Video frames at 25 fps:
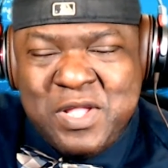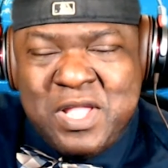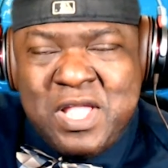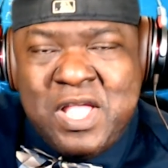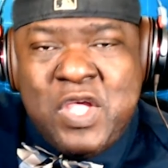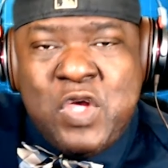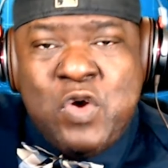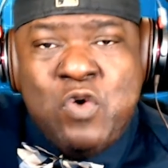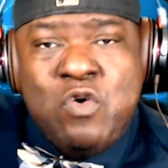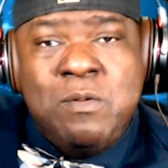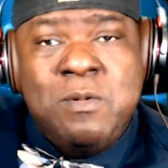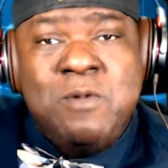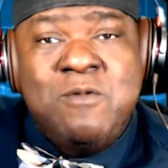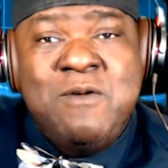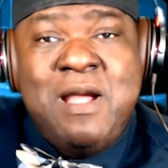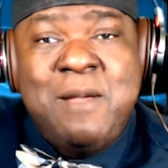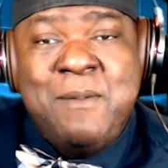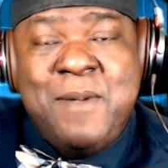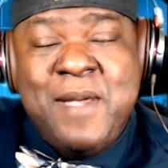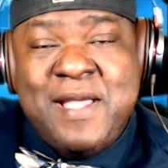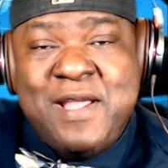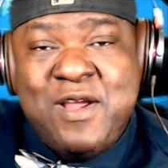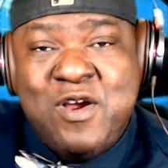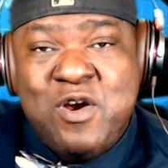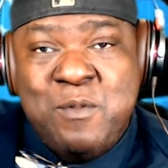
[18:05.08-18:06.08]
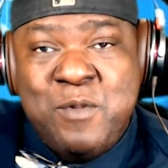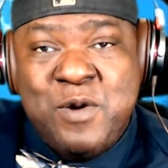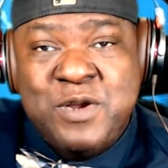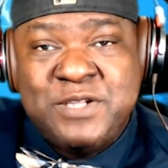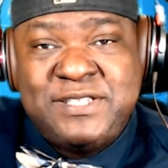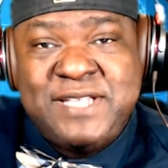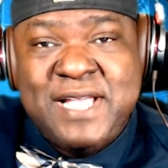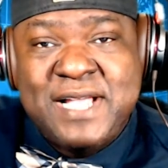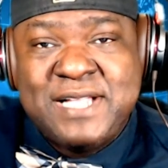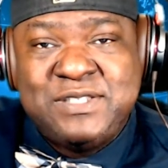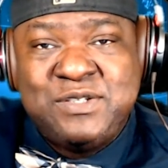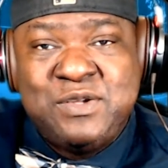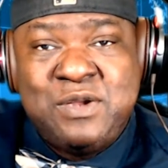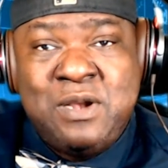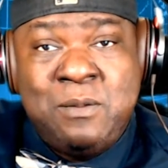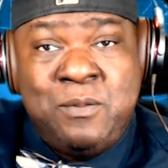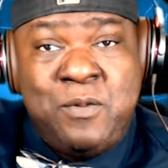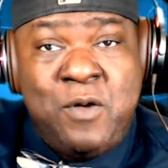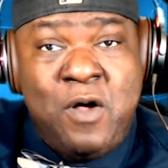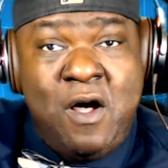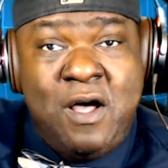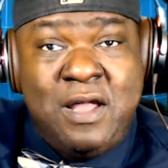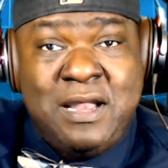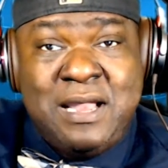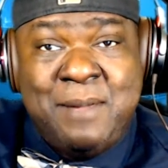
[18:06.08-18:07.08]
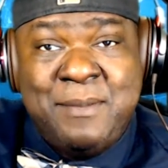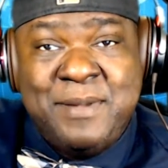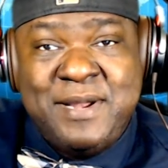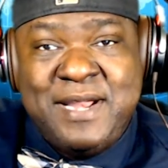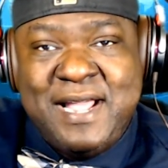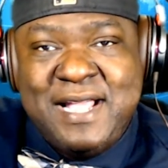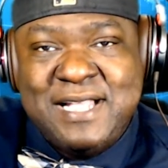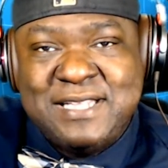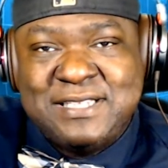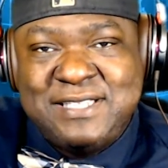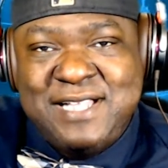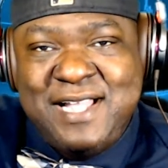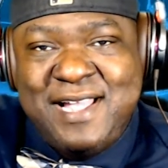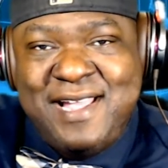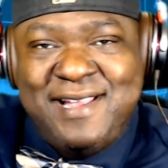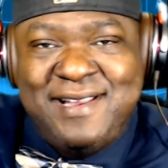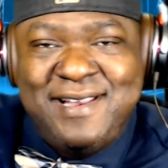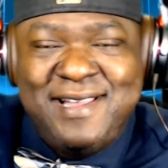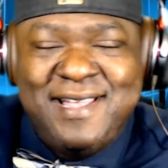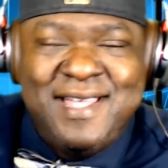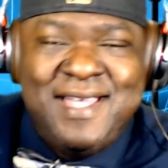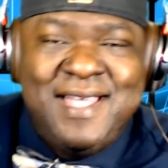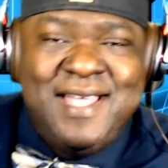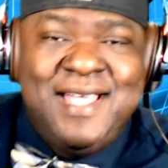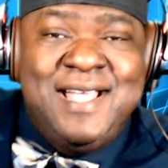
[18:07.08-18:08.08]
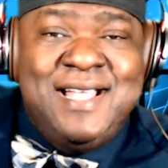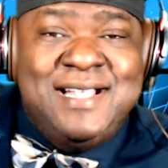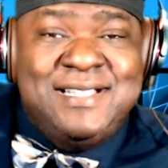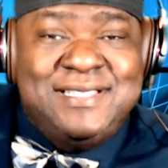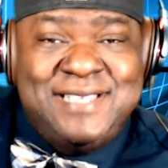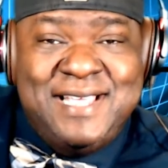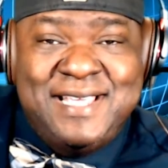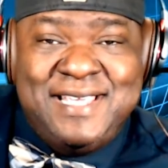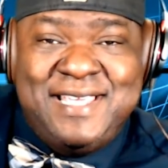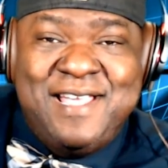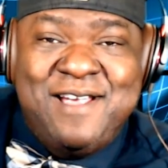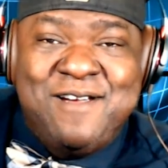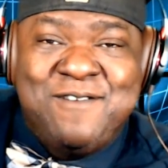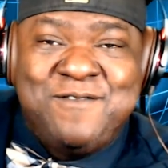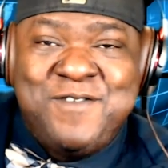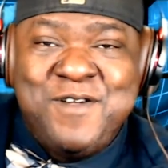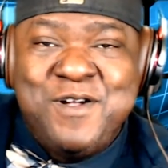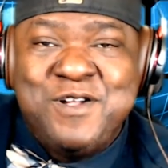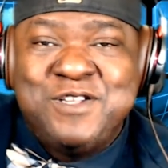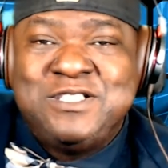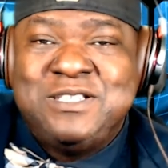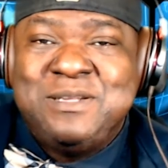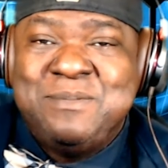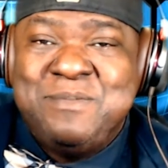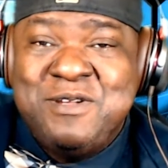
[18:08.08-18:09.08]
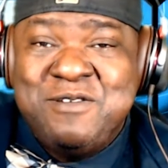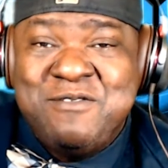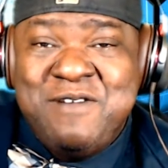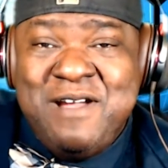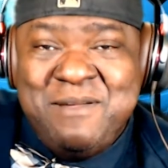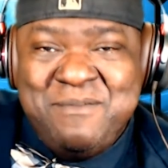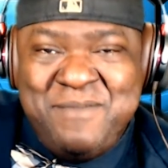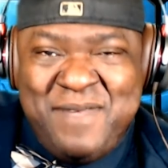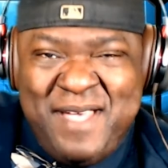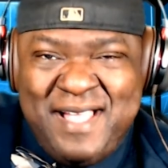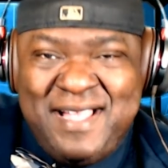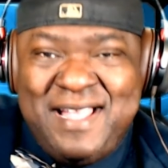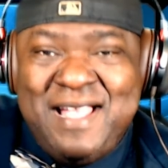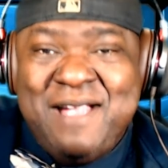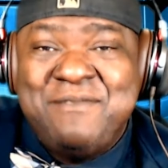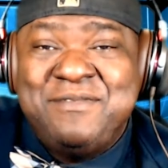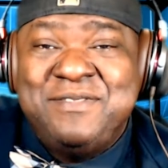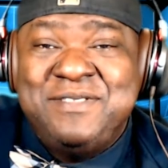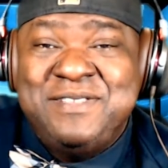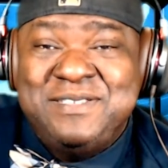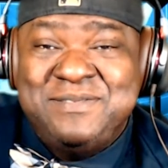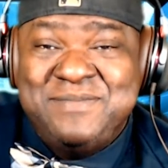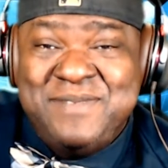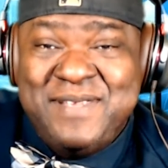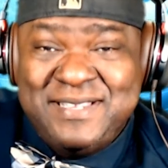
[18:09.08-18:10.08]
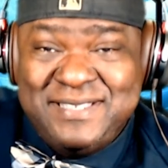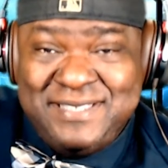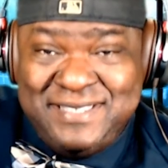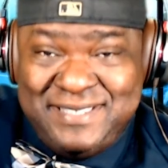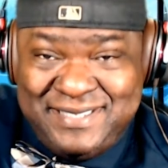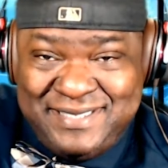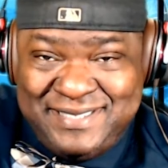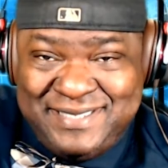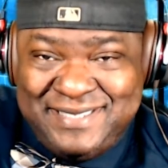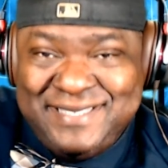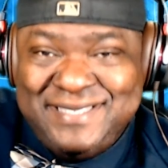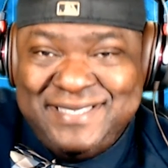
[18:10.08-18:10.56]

we'll be right back here with more Tech Zone. I'm Paul Amadeus Lane. Take care, folks. Be right back after these messages.